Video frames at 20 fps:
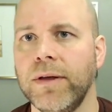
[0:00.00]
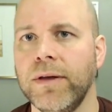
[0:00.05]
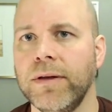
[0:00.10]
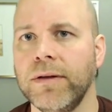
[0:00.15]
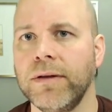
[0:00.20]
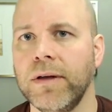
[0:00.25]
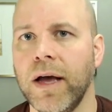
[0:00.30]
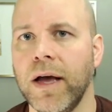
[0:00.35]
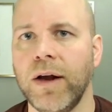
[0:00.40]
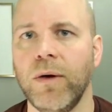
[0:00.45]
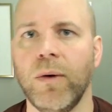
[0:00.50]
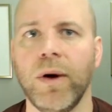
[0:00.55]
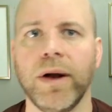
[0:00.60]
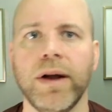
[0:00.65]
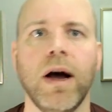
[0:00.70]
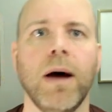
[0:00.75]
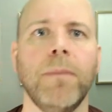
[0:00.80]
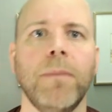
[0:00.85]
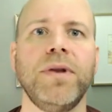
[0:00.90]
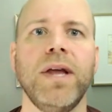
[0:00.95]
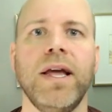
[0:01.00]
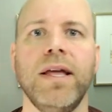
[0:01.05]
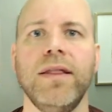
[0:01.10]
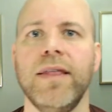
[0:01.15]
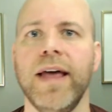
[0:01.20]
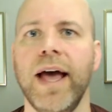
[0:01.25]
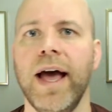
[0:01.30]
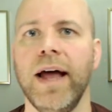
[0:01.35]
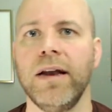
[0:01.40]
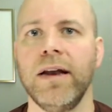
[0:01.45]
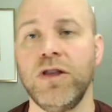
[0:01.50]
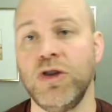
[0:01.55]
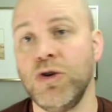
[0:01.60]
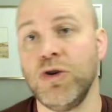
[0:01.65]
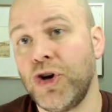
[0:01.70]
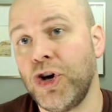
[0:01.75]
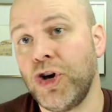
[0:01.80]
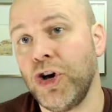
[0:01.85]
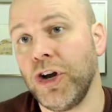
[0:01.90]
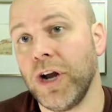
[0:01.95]
I don't want to update that. You
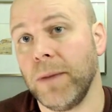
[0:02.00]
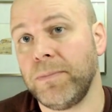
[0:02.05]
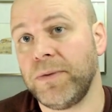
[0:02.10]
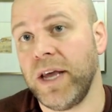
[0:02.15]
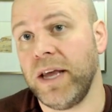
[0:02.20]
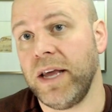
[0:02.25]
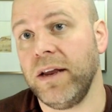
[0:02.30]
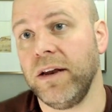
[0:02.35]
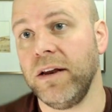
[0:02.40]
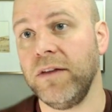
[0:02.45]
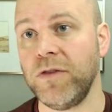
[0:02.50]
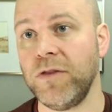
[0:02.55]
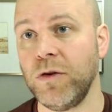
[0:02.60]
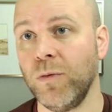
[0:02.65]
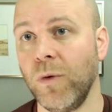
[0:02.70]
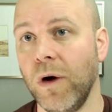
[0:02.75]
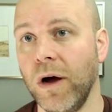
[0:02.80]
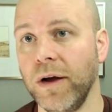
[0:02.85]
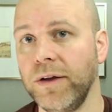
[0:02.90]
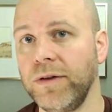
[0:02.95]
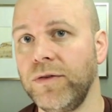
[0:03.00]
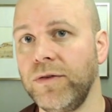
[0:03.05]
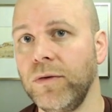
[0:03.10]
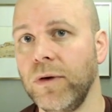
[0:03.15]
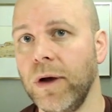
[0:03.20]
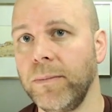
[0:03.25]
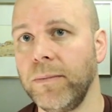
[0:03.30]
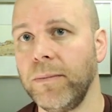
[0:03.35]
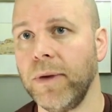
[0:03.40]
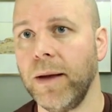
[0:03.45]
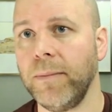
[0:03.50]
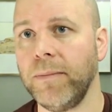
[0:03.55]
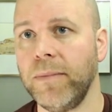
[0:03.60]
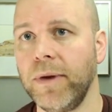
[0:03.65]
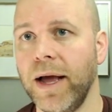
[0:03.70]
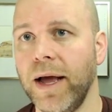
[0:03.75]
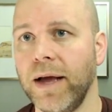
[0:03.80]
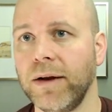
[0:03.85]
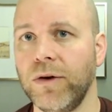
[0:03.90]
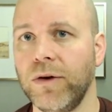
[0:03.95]
could update it if you wanted to. I'm
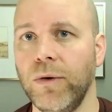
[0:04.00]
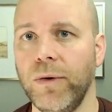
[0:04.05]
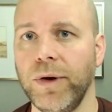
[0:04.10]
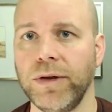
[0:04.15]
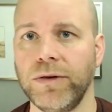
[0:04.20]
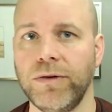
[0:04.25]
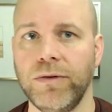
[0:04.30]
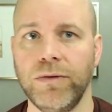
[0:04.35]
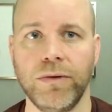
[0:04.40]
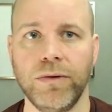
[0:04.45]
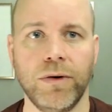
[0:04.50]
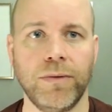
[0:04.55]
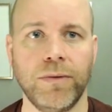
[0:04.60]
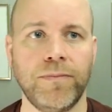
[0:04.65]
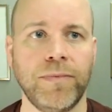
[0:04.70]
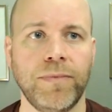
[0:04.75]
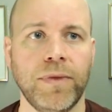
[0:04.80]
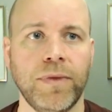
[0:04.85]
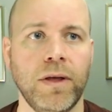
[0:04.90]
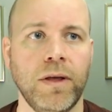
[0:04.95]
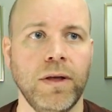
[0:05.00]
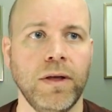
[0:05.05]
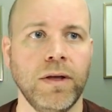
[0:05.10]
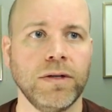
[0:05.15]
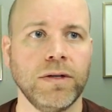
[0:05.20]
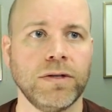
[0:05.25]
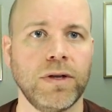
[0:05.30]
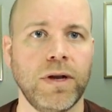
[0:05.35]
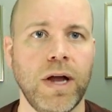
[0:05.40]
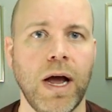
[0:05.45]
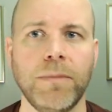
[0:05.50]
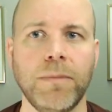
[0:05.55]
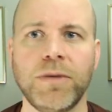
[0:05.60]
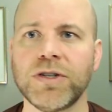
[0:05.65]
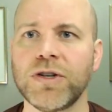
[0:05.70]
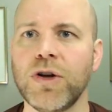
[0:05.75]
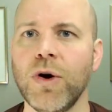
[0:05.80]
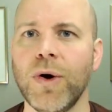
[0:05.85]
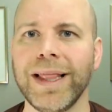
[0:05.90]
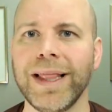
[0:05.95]
not going to though. So now I'm just
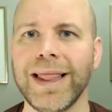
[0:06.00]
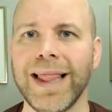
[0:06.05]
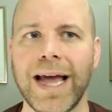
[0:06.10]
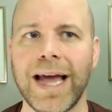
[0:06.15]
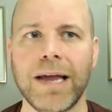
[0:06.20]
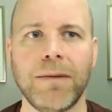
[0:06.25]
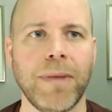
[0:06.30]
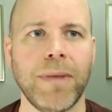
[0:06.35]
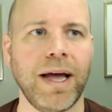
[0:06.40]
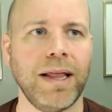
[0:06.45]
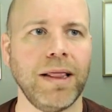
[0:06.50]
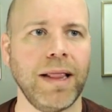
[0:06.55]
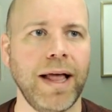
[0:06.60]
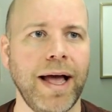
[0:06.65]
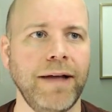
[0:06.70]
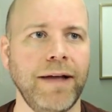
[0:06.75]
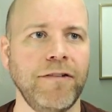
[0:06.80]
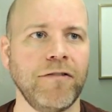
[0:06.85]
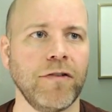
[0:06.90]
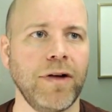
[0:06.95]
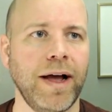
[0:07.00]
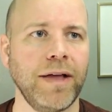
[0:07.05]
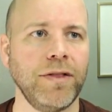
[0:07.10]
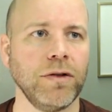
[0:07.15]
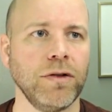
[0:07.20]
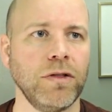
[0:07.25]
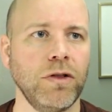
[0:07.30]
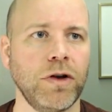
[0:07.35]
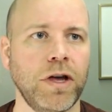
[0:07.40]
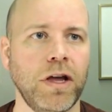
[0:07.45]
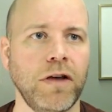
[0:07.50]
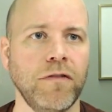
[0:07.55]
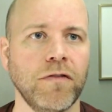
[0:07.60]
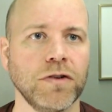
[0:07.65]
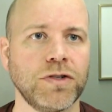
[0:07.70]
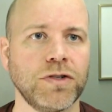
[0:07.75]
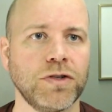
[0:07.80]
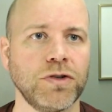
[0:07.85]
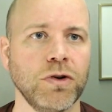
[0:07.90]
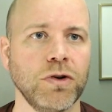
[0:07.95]
going line by line, either looking for
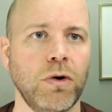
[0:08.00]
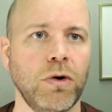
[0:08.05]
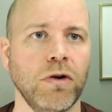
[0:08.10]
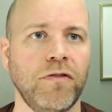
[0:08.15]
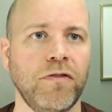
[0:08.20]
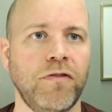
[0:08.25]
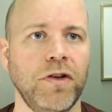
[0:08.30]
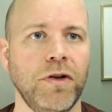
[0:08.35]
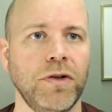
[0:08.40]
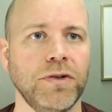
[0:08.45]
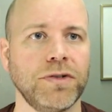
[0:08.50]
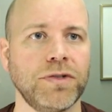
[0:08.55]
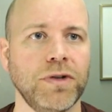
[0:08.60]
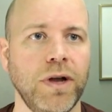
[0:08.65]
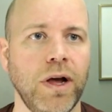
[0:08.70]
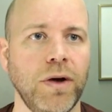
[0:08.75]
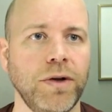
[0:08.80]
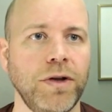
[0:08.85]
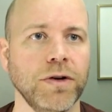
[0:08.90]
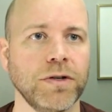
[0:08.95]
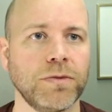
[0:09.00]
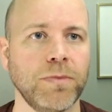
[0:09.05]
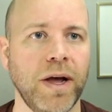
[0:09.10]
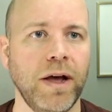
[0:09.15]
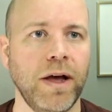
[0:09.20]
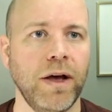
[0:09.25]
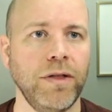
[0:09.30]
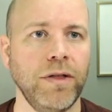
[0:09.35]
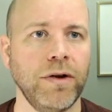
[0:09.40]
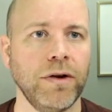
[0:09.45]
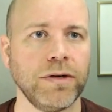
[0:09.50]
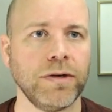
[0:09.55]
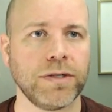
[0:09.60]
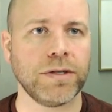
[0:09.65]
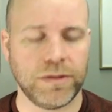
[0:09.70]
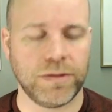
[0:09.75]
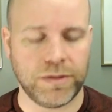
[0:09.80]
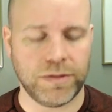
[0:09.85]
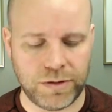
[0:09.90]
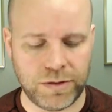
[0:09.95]
stroke or fill. So now here's my others.
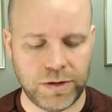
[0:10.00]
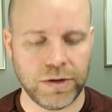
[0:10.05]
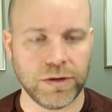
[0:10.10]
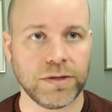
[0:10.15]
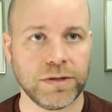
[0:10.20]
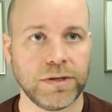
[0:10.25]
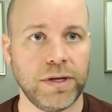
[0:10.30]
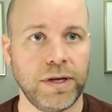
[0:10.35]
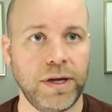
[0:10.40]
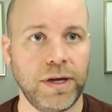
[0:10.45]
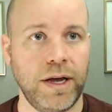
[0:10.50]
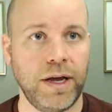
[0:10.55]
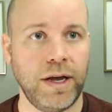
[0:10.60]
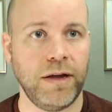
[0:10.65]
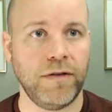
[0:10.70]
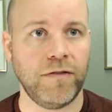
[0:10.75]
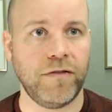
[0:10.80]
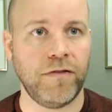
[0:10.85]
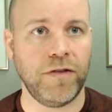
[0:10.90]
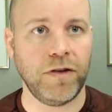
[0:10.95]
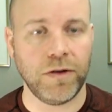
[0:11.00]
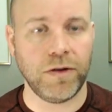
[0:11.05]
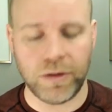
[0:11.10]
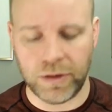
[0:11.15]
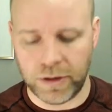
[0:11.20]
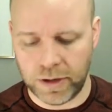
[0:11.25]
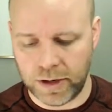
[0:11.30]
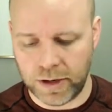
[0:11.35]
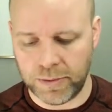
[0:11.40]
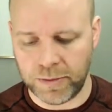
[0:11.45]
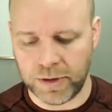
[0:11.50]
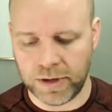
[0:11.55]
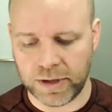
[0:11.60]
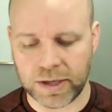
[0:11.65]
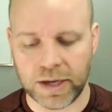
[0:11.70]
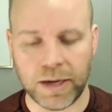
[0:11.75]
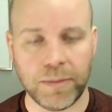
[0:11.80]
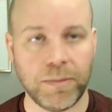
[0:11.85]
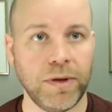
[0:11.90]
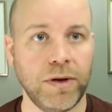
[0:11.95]
So there's a fill, and I'm going to type
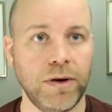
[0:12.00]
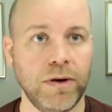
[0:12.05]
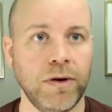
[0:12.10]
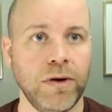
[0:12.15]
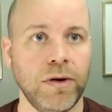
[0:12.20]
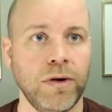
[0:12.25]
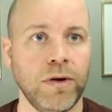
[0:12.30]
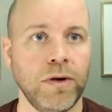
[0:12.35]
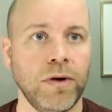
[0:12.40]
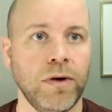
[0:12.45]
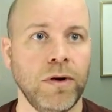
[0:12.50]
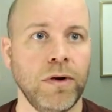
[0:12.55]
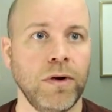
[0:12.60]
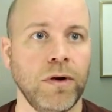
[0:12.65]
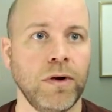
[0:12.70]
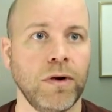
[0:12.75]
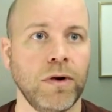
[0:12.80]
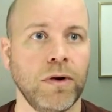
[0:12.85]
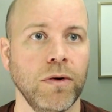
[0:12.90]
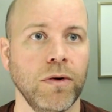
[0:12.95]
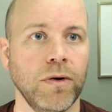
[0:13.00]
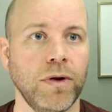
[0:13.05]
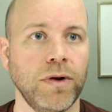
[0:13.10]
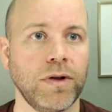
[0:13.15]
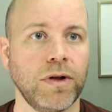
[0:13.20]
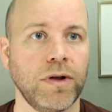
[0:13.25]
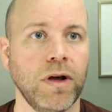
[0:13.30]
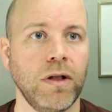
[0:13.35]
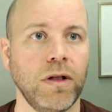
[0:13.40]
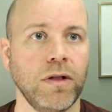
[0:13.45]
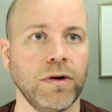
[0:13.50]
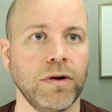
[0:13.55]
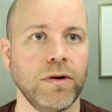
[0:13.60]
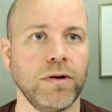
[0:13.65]
in red color.